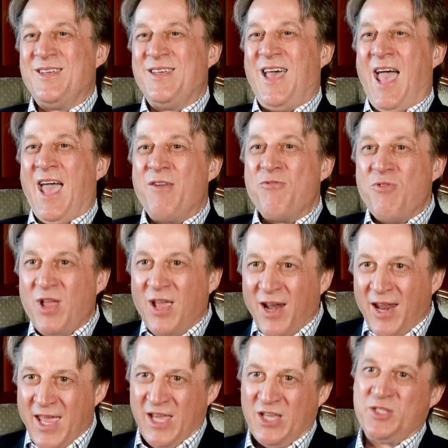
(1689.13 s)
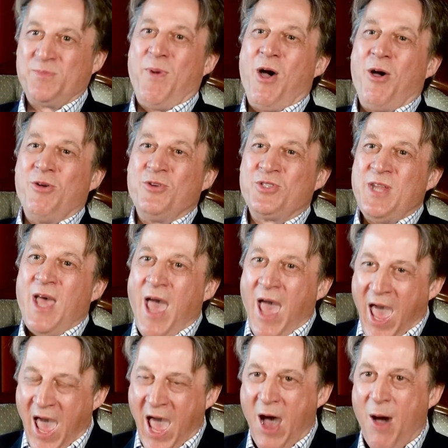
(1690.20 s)
and really exposed
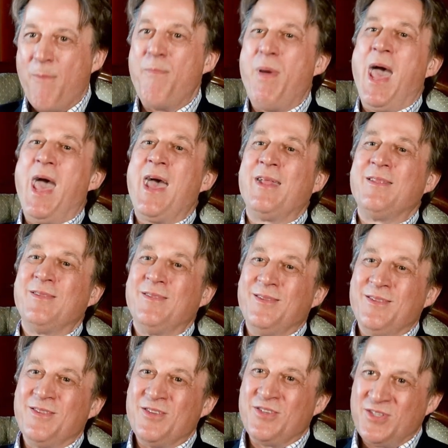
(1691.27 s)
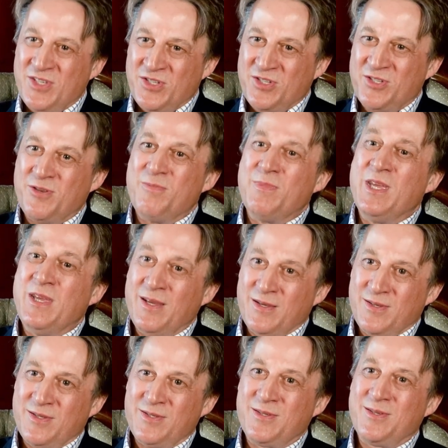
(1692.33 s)
how bad the system
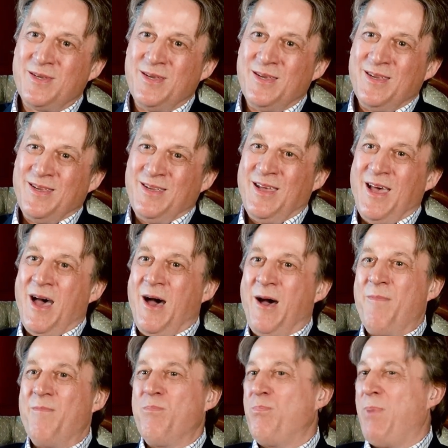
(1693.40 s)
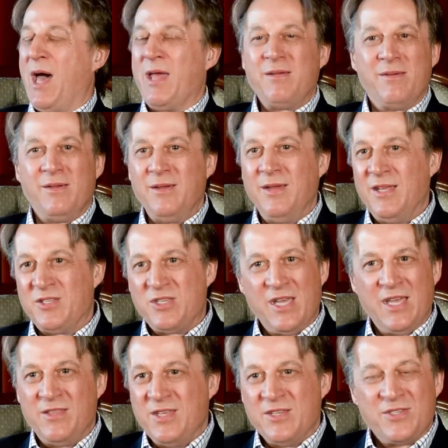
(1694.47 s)
is. But
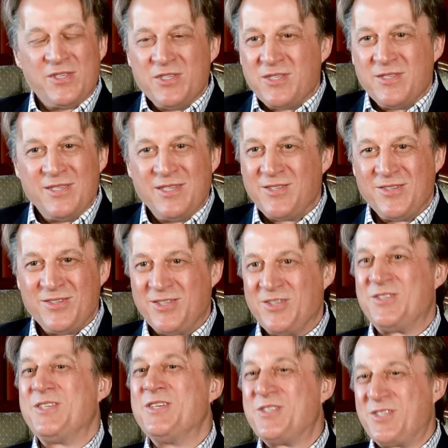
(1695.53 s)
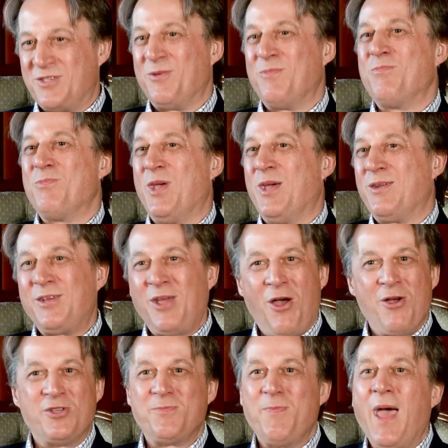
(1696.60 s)
this is a system that
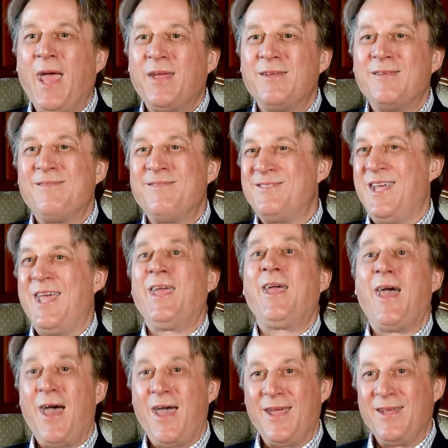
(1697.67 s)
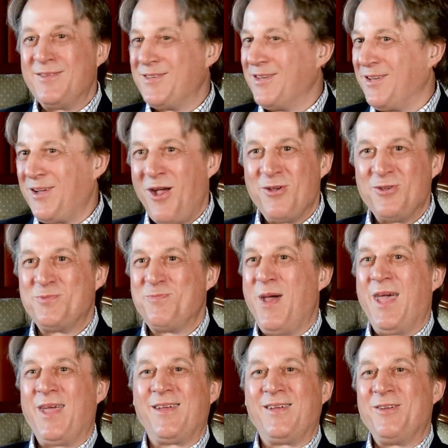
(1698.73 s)
goes back decades. It goes
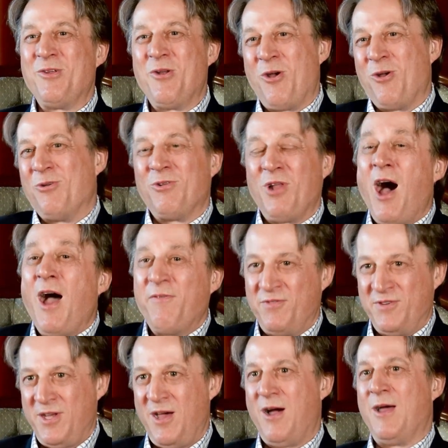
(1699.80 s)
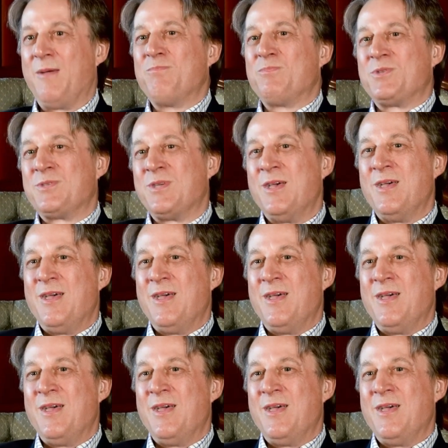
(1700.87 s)
back, lifetimes,